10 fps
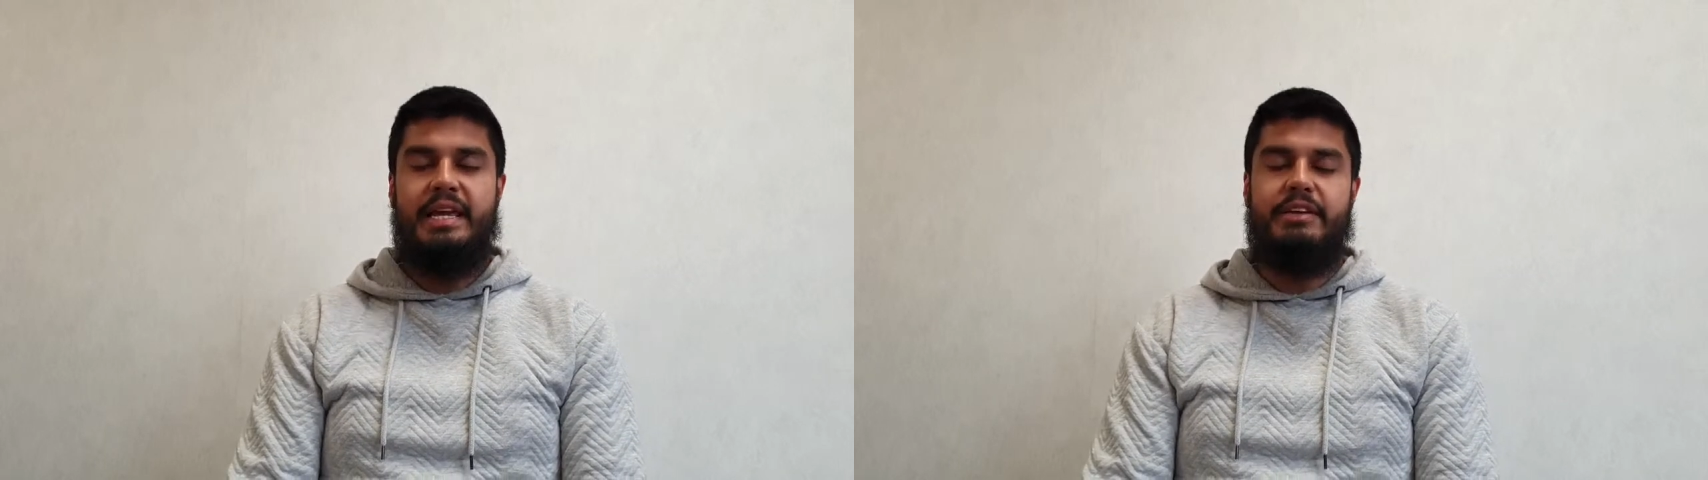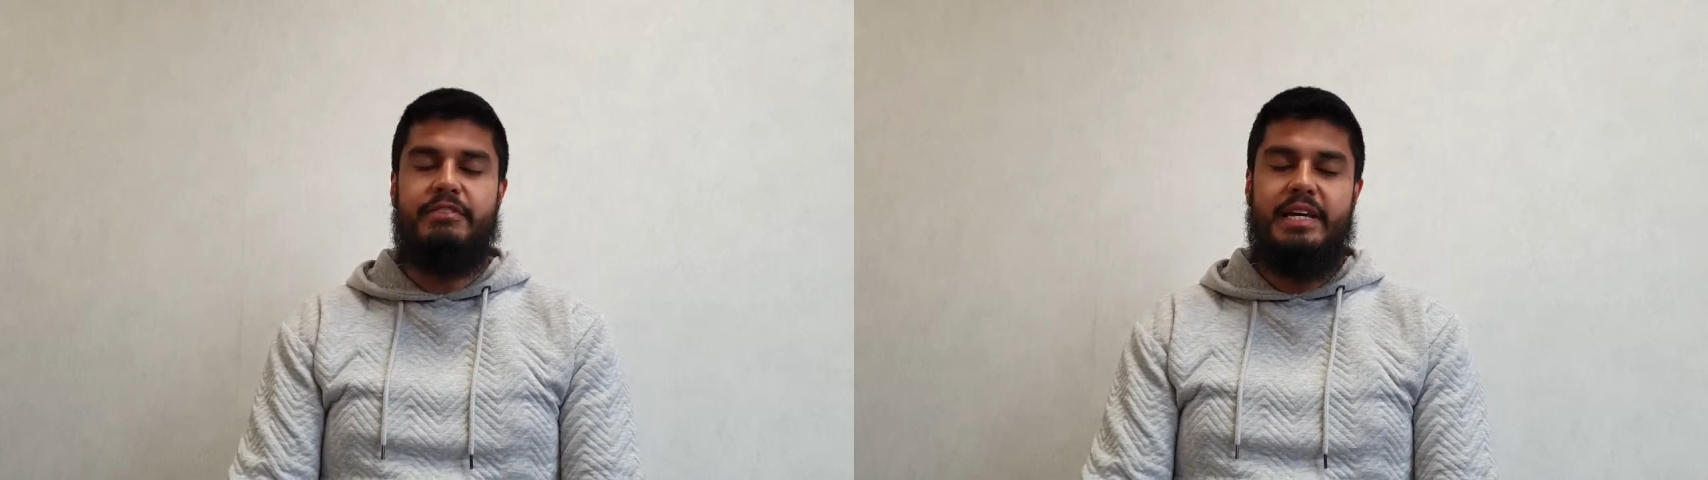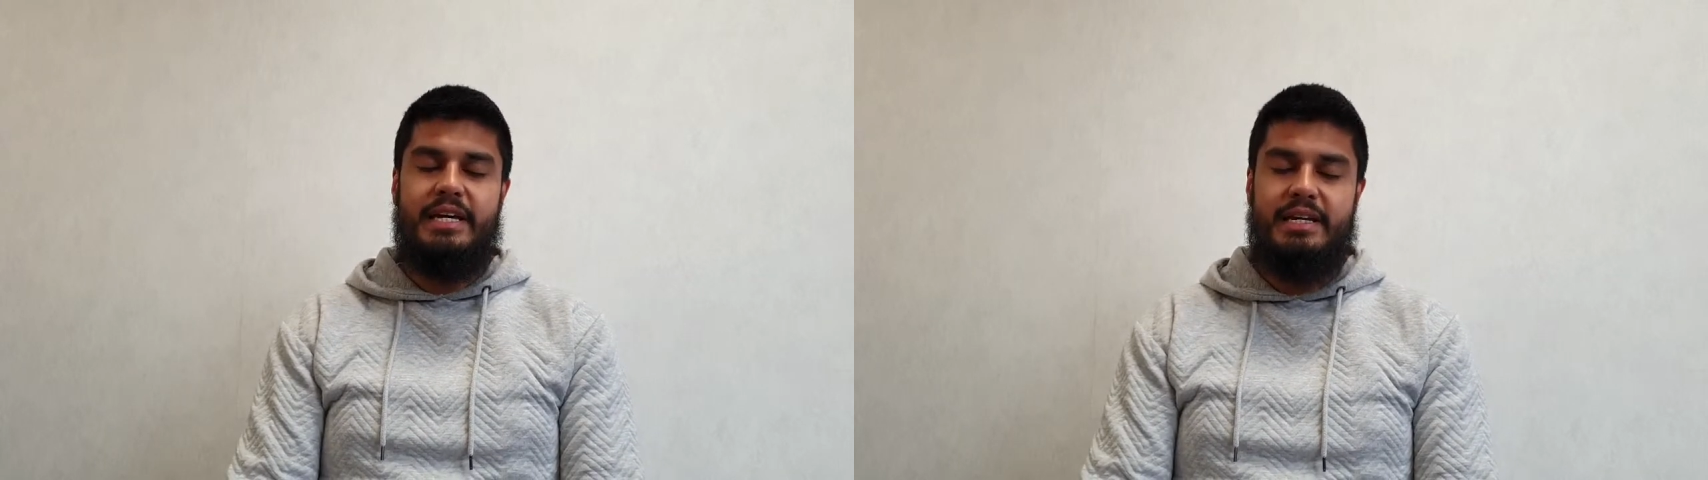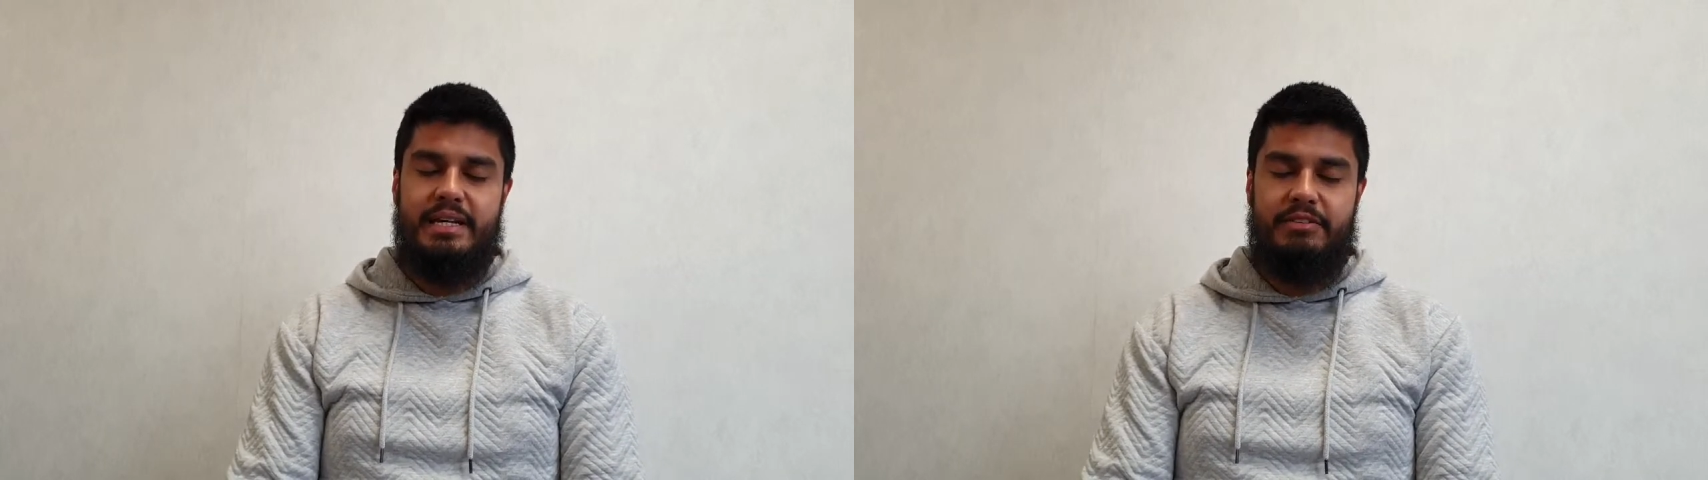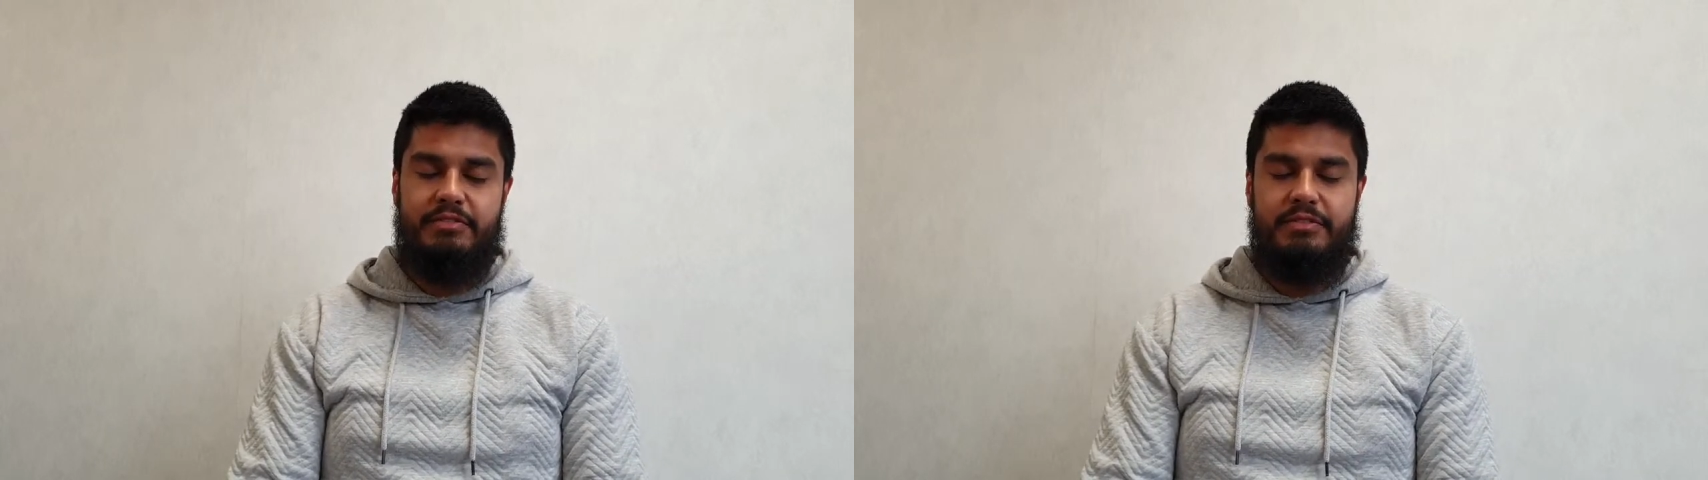
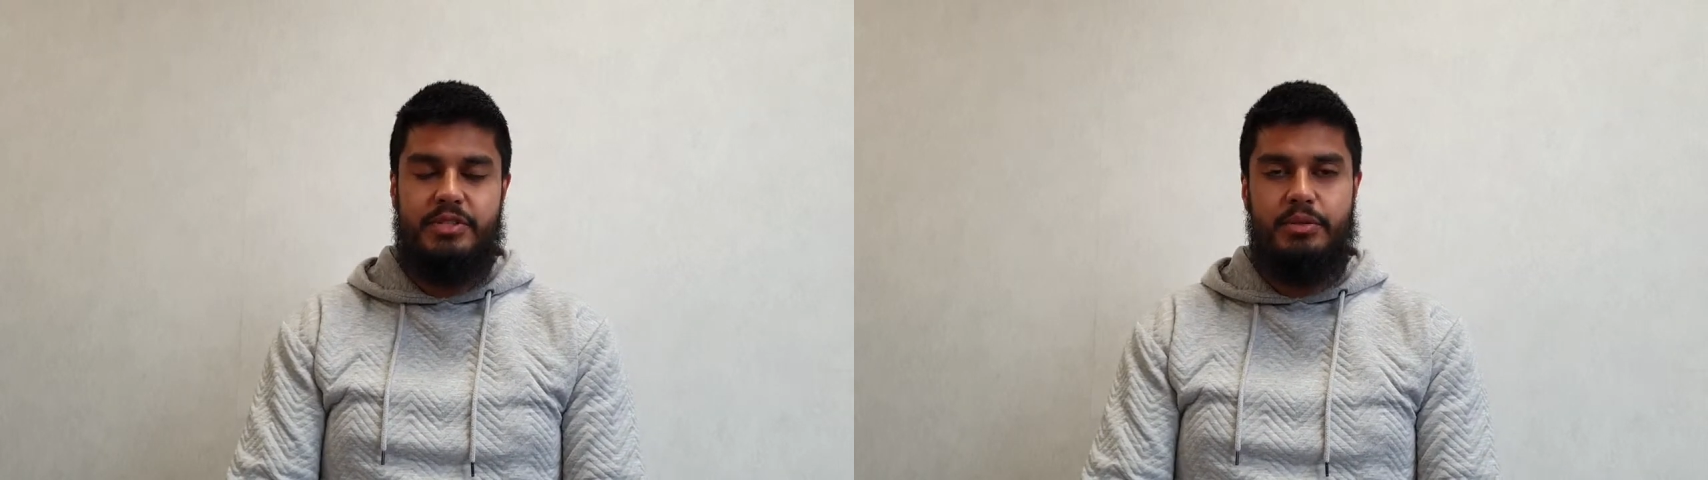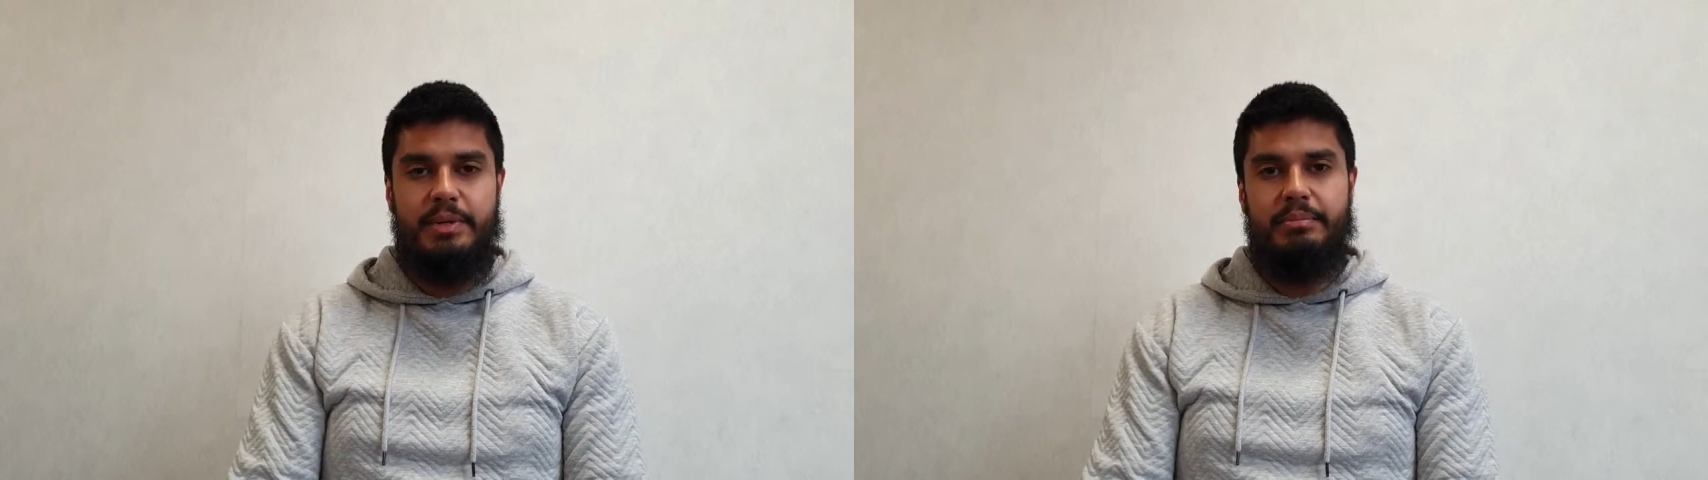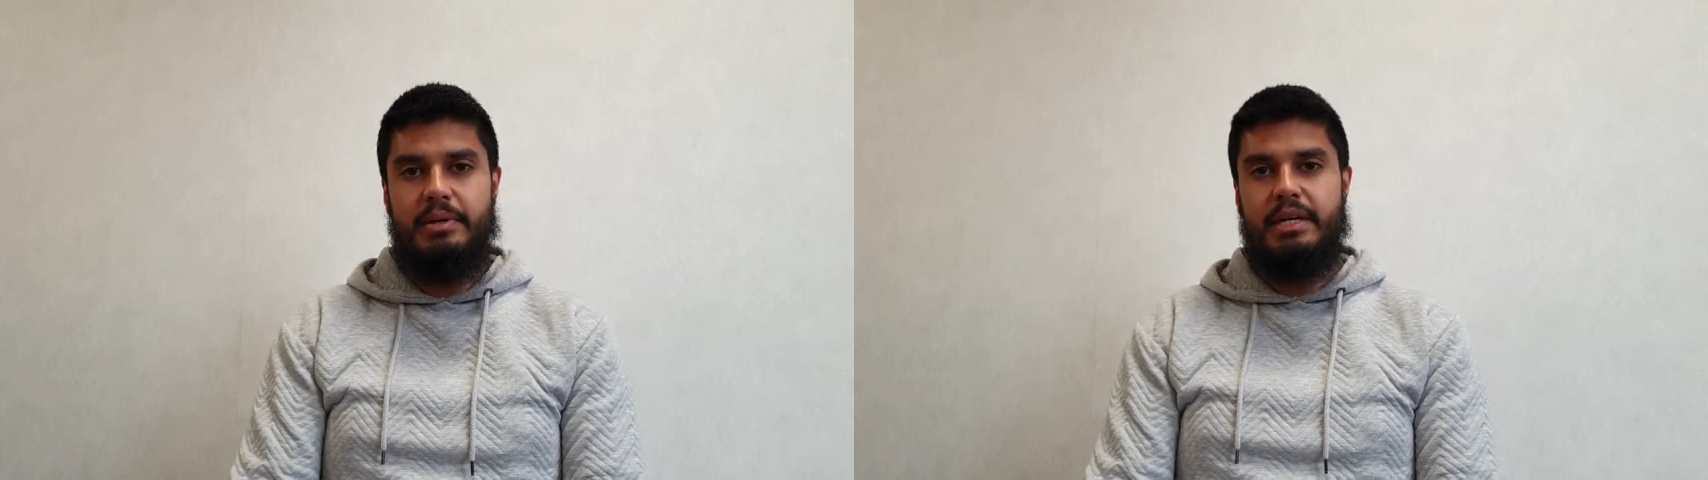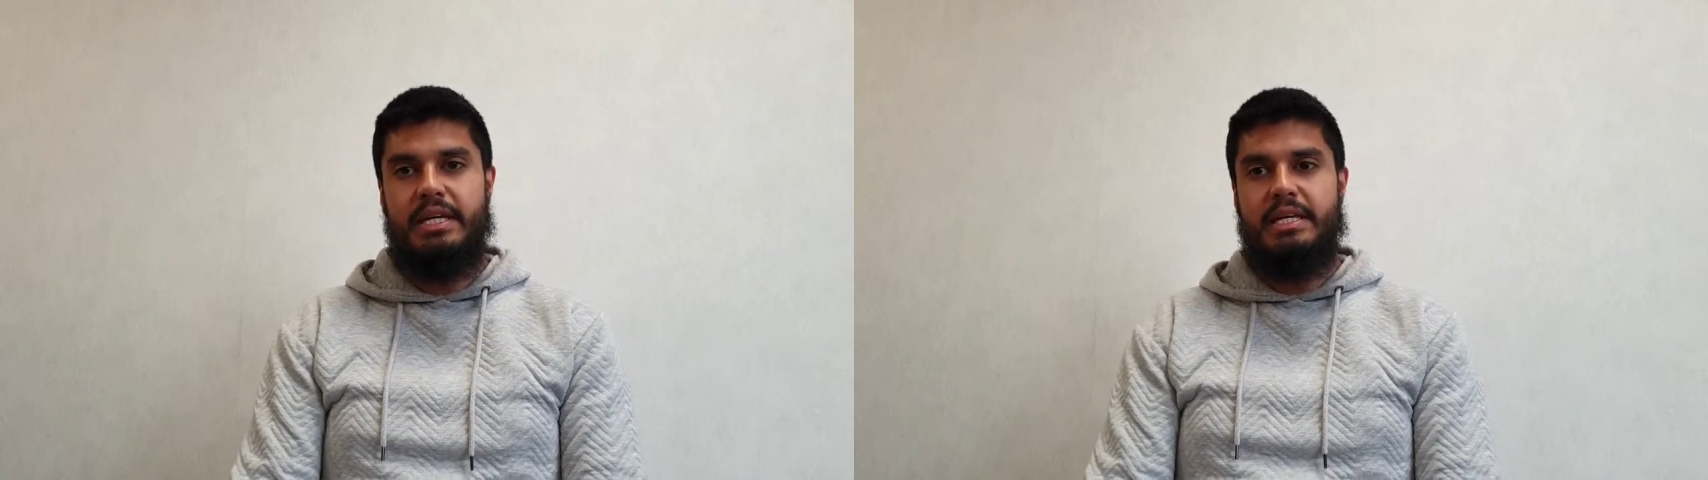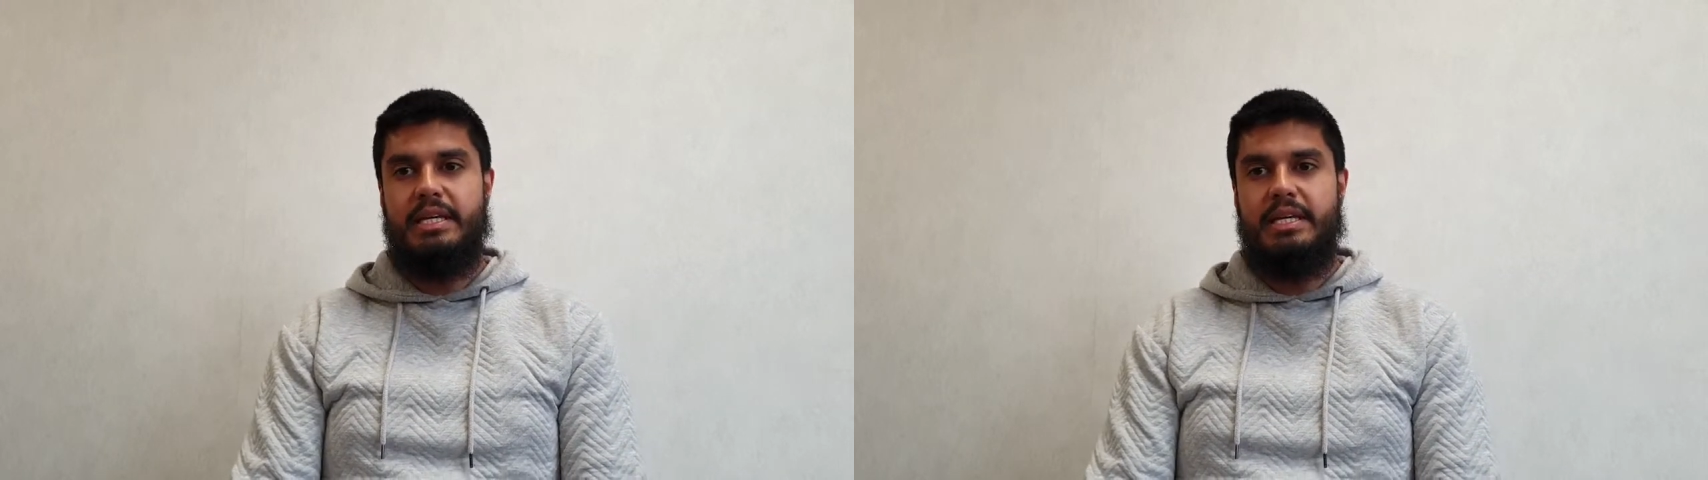If two people are